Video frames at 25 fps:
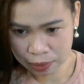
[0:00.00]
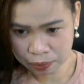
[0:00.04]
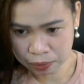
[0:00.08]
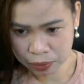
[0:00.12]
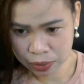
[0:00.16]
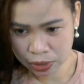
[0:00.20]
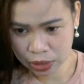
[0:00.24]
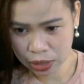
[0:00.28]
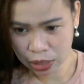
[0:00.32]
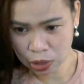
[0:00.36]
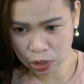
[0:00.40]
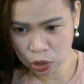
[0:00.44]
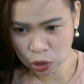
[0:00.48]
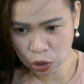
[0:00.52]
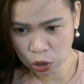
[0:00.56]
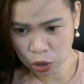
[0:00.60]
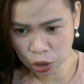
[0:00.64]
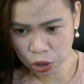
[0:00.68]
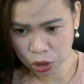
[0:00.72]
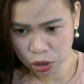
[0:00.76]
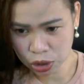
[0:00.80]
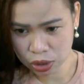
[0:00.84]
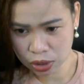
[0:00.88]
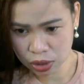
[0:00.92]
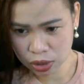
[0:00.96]

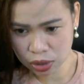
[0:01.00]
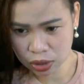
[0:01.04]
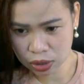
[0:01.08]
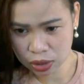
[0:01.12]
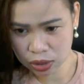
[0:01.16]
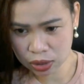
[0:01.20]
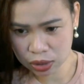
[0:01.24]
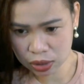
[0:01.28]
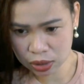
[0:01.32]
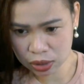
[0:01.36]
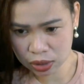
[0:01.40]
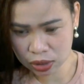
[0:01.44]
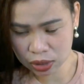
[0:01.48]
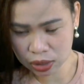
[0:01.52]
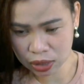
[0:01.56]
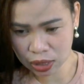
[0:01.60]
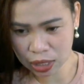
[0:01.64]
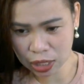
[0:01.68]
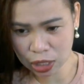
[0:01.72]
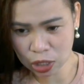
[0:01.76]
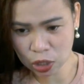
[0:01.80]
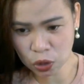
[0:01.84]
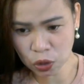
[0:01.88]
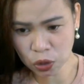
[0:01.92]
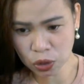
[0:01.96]
Chino
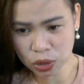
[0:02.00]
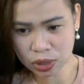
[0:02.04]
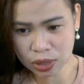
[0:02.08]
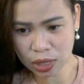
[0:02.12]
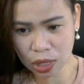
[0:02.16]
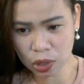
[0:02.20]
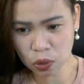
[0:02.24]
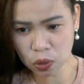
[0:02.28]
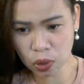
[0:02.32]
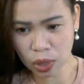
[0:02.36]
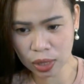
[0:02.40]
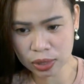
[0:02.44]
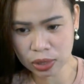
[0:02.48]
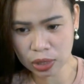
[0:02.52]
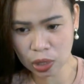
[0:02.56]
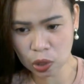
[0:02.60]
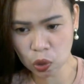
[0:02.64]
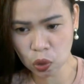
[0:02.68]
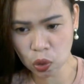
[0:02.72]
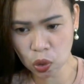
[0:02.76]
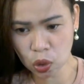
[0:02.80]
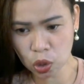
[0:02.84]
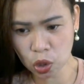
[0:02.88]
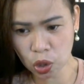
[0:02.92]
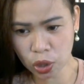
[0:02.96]

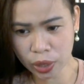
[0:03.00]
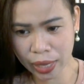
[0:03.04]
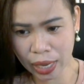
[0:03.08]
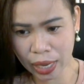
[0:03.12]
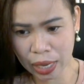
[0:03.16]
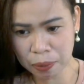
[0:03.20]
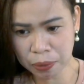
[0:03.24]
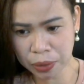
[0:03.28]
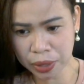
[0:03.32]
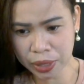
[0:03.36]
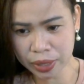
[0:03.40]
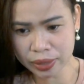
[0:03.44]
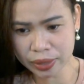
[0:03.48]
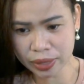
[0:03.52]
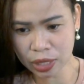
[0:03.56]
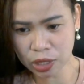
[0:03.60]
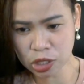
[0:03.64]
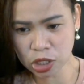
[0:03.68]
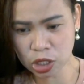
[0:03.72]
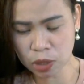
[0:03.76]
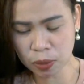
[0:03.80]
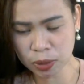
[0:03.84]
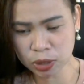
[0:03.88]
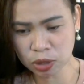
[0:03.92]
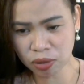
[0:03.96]
Talugo Gamer, thank you
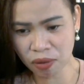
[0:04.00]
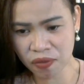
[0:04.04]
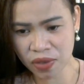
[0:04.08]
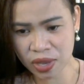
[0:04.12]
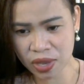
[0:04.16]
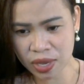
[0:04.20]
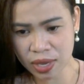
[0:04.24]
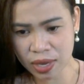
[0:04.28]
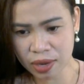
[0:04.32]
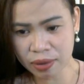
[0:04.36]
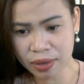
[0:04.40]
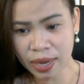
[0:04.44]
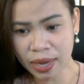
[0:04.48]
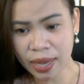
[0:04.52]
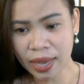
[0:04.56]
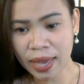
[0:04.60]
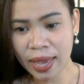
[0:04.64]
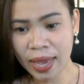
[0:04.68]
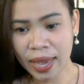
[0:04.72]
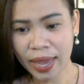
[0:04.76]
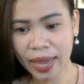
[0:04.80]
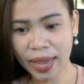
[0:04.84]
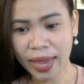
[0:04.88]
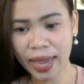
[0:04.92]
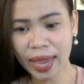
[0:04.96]
so much for being here.
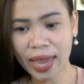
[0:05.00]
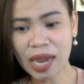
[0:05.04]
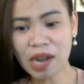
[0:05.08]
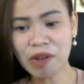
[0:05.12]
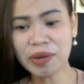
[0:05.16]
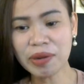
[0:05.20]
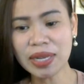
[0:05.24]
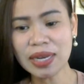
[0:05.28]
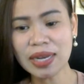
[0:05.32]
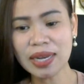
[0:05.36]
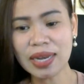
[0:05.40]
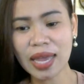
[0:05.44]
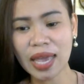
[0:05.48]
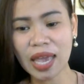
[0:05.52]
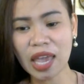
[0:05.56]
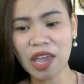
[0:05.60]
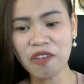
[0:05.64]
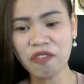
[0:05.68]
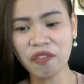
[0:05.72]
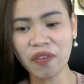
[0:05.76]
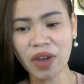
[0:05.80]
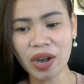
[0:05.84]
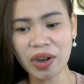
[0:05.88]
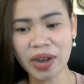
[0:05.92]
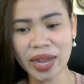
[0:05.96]
Erin Leigh
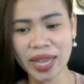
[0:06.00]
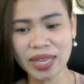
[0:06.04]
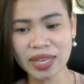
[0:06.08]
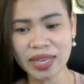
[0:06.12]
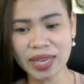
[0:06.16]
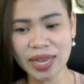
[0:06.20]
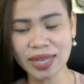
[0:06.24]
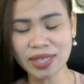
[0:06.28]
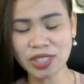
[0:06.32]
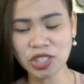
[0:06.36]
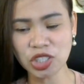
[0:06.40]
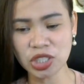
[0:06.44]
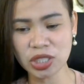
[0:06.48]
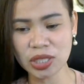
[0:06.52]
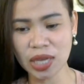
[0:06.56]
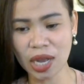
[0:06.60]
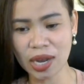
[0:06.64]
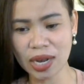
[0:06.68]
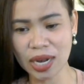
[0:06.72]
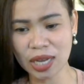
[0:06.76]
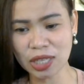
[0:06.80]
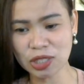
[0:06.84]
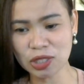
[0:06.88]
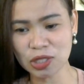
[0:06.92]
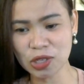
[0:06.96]
Varenas,
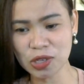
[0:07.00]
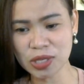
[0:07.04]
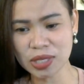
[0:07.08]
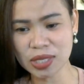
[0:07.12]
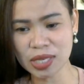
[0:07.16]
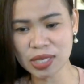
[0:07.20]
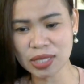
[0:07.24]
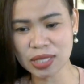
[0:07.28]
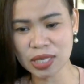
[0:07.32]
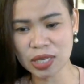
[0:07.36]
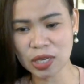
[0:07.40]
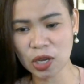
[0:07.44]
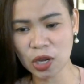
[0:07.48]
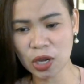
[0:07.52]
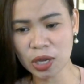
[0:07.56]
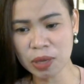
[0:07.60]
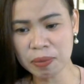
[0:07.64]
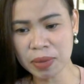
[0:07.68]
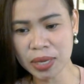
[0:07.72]
shout out to you, Sisi Koy.